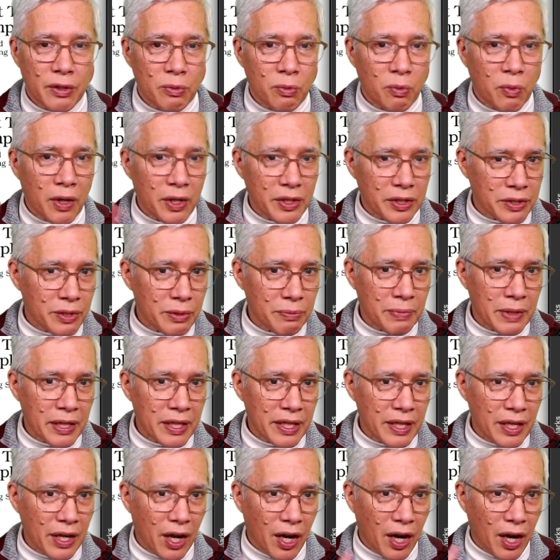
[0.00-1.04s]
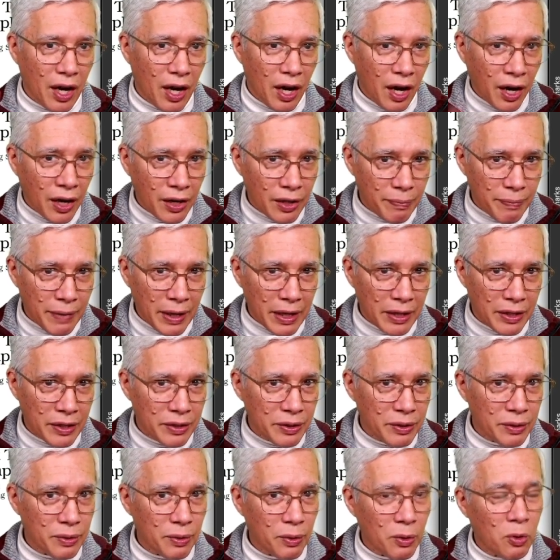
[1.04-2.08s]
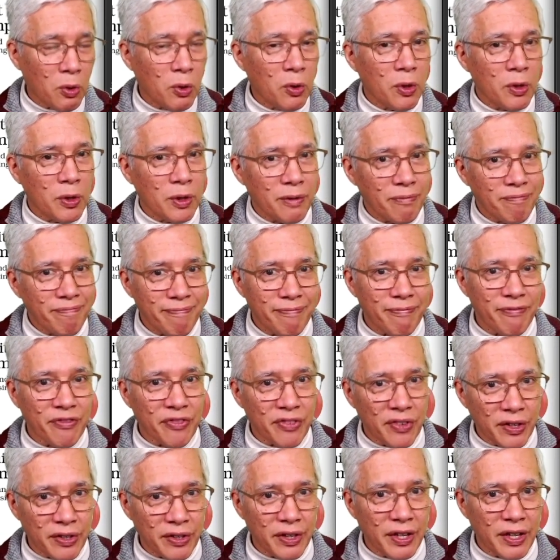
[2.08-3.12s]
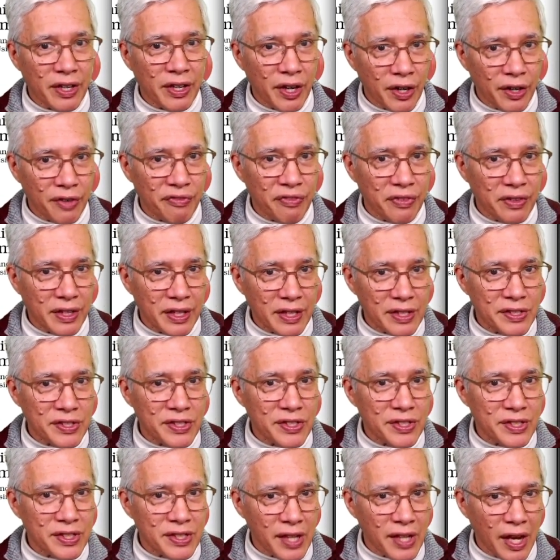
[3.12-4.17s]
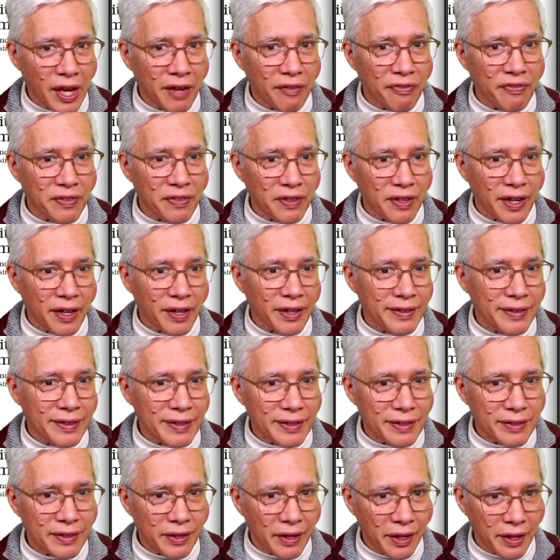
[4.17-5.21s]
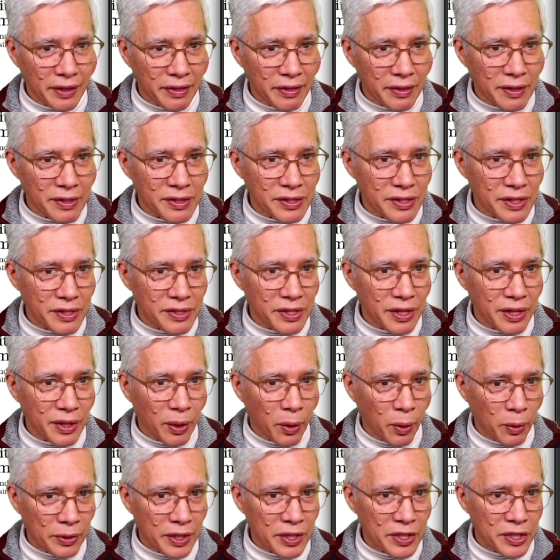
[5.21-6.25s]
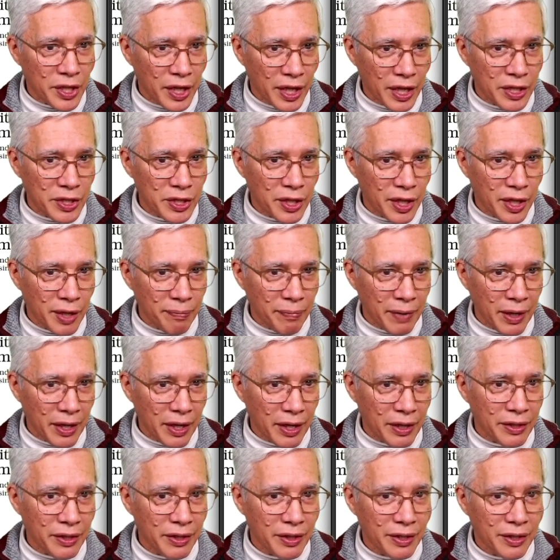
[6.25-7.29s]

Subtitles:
want to be automated or very carefully safe. Like this is the only change I made